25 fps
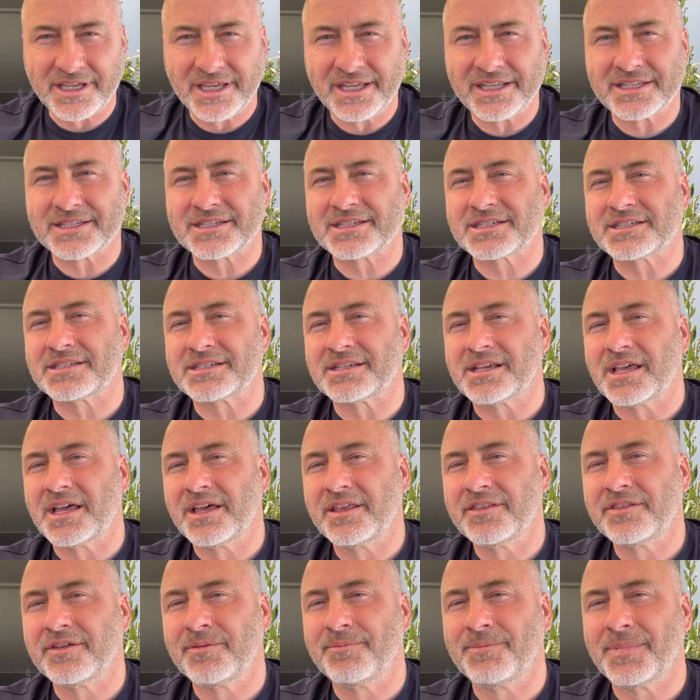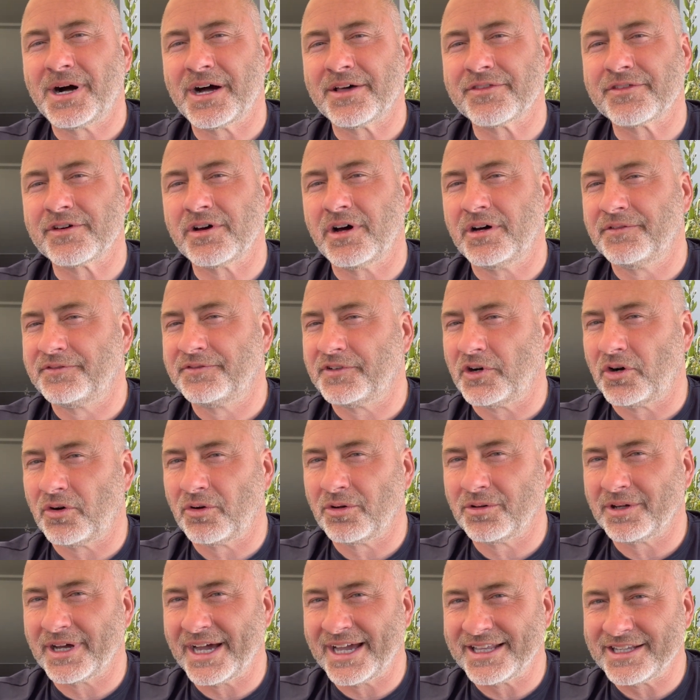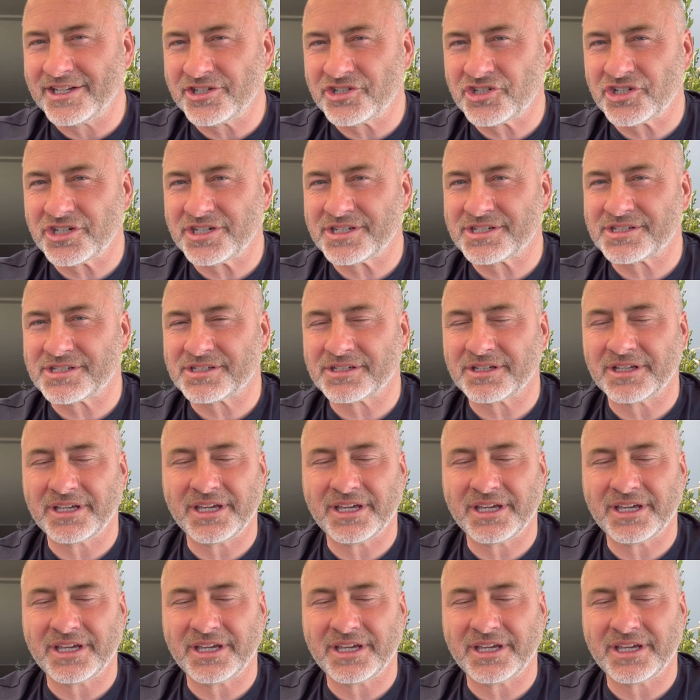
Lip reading: It's the mother of all energies.